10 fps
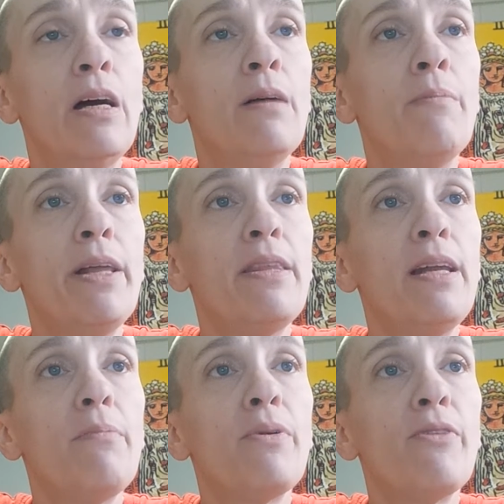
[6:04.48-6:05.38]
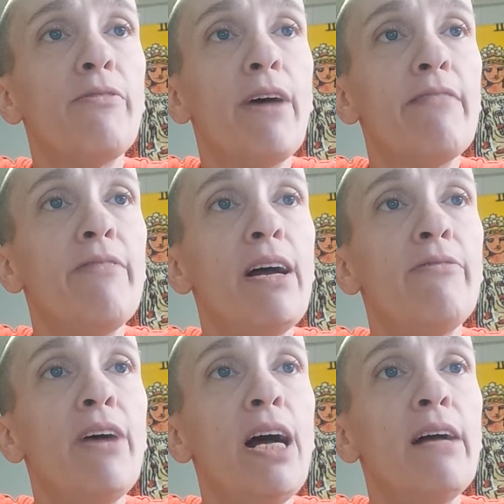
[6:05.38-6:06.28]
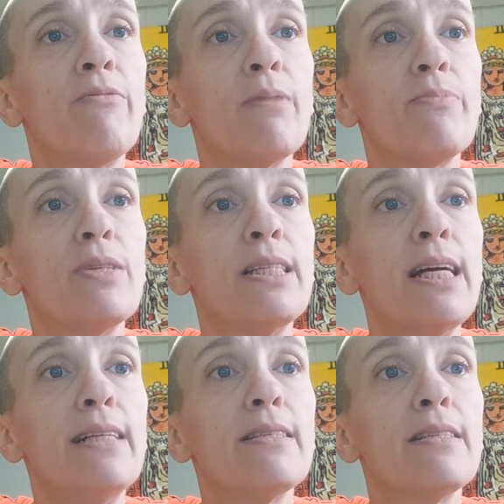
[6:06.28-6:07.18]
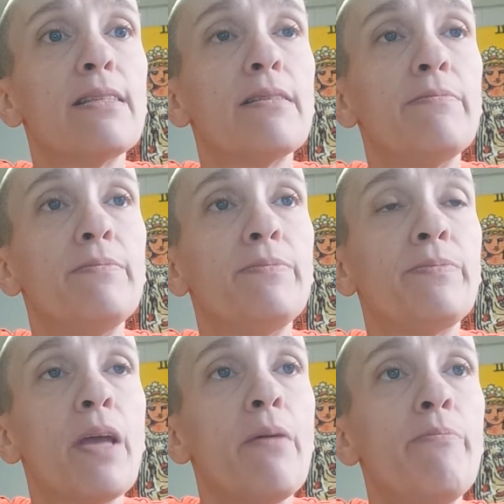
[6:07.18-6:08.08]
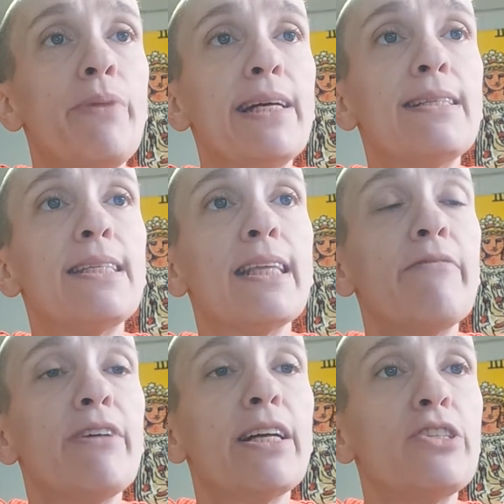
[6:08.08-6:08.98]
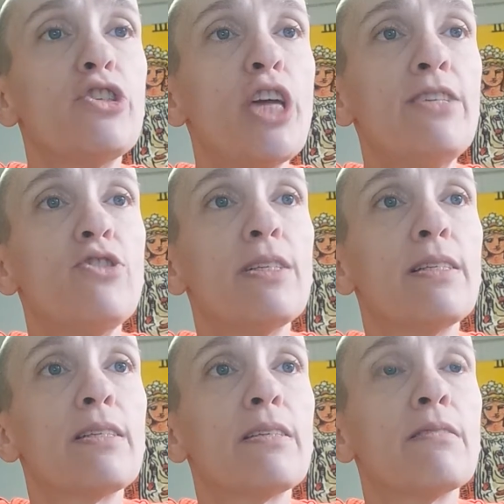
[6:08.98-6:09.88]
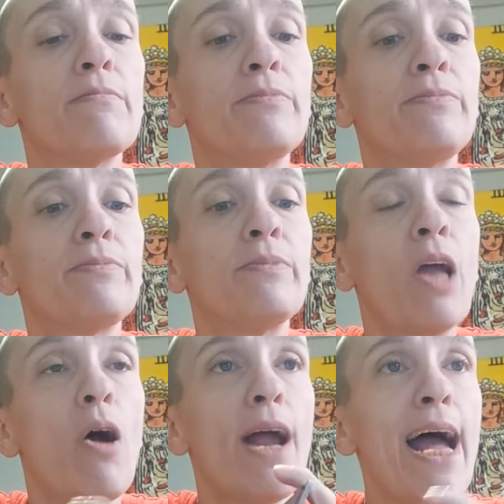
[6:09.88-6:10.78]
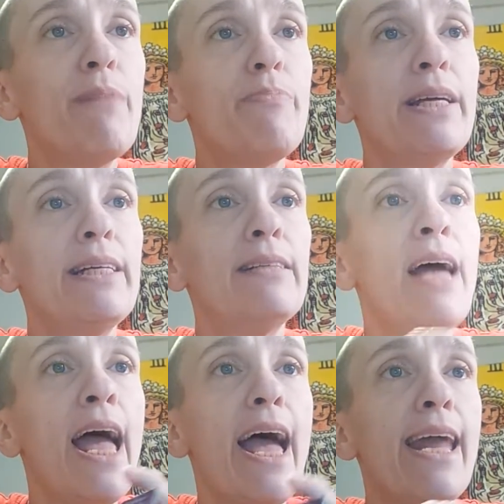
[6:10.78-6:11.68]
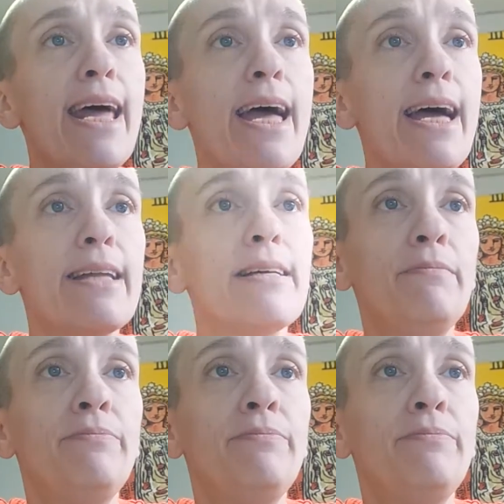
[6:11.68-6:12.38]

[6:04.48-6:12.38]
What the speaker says: But the number 555 represents big significant changes are happening and ahead.